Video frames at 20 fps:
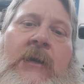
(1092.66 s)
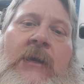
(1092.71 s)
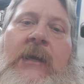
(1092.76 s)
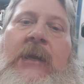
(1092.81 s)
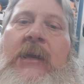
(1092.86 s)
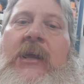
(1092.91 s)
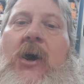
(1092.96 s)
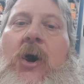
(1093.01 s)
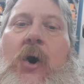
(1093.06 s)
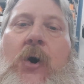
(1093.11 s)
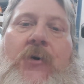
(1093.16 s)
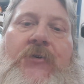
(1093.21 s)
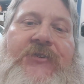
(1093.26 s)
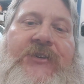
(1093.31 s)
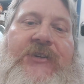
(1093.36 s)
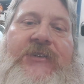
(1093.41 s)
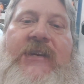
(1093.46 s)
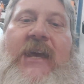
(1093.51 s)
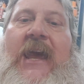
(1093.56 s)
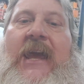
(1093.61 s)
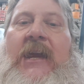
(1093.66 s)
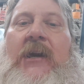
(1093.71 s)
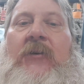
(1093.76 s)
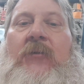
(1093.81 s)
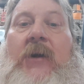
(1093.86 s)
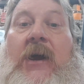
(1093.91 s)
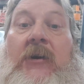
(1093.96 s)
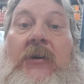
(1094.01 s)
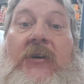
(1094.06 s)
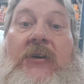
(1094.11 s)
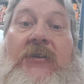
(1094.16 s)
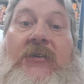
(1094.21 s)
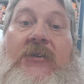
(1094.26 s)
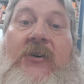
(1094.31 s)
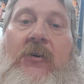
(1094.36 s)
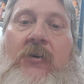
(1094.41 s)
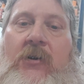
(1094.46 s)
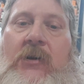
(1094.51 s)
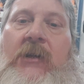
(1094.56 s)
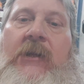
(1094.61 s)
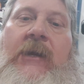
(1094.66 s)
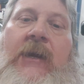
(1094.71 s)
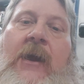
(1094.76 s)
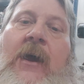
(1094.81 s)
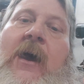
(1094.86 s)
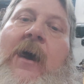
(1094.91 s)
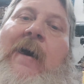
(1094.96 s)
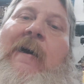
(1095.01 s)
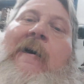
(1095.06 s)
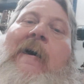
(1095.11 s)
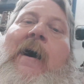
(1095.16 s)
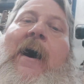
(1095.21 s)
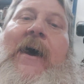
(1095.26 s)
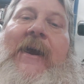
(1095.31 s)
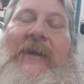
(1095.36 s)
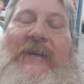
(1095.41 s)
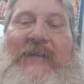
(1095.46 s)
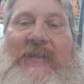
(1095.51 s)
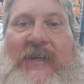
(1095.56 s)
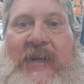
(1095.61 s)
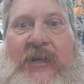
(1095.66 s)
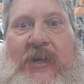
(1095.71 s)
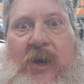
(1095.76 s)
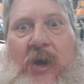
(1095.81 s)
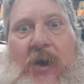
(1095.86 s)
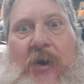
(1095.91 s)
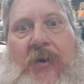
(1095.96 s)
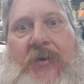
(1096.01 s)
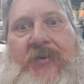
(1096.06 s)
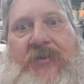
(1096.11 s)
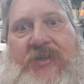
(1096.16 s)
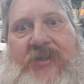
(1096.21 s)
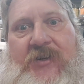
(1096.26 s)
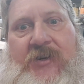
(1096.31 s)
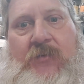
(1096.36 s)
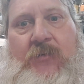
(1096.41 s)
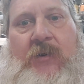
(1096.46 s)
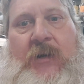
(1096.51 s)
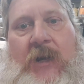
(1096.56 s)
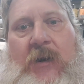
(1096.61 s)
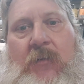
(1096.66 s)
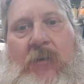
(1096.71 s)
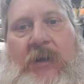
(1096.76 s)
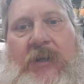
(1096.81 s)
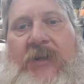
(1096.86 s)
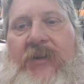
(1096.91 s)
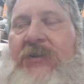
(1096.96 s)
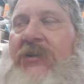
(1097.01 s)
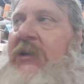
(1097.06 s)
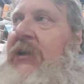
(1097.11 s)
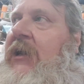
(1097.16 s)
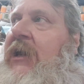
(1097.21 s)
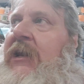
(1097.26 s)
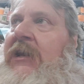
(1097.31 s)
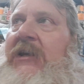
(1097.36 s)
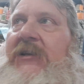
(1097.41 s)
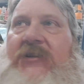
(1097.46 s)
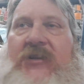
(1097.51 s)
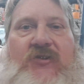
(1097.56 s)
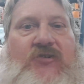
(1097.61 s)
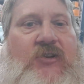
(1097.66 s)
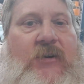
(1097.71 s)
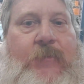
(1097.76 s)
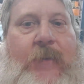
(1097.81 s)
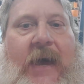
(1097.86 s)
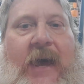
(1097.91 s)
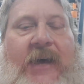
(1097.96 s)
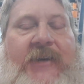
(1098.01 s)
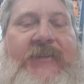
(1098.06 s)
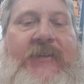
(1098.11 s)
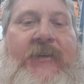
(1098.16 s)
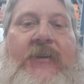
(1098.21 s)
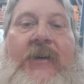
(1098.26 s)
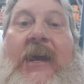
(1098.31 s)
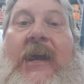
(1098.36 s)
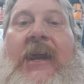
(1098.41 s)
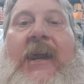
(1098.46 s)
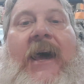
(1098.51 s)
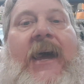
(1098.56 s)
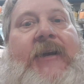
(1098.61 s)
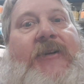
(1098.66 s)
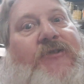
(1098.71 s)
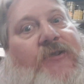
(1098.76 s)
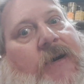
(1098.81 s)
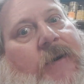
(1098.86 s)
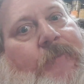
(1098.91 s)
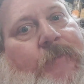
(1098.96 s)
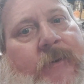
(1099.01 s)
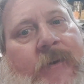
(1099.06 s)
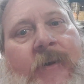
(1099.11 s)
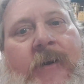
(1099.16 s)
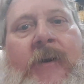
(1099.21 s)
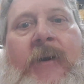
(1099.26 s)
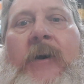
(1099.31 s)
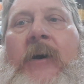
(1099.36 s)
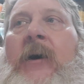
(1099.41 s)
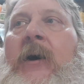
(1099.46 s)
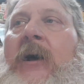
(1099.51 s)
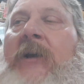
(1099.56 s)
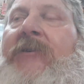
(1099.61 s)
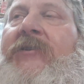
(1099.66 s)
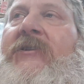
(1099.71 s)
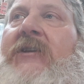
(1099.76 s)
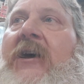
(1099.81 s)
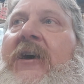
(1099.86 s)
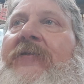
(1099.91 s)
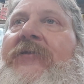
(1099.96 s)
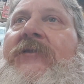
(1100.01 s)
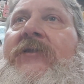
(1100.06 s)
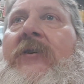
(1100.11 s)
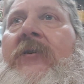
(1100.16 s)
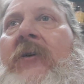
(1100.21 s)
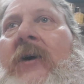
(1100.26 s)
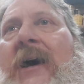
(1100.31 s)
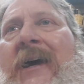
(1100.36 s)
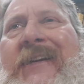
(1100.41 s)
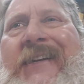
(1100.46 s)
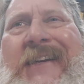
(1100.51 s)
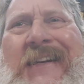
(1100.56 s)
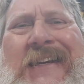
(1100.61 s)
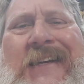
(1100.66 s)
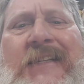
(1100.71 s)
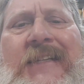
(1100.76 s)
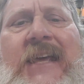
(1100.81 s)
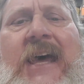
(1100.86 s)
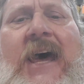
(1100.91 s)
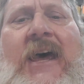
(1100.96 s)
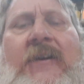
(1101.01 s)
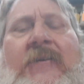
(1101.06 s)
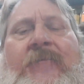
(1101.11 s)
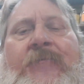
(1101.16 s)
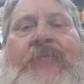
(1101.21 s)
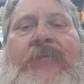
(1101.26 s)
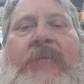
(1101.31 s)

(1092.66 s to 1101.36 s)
any hoses hanging around, because currently I extend a hose to it when I want to use it, and it's a trip hazard, and I trip on stuff, so I need to get that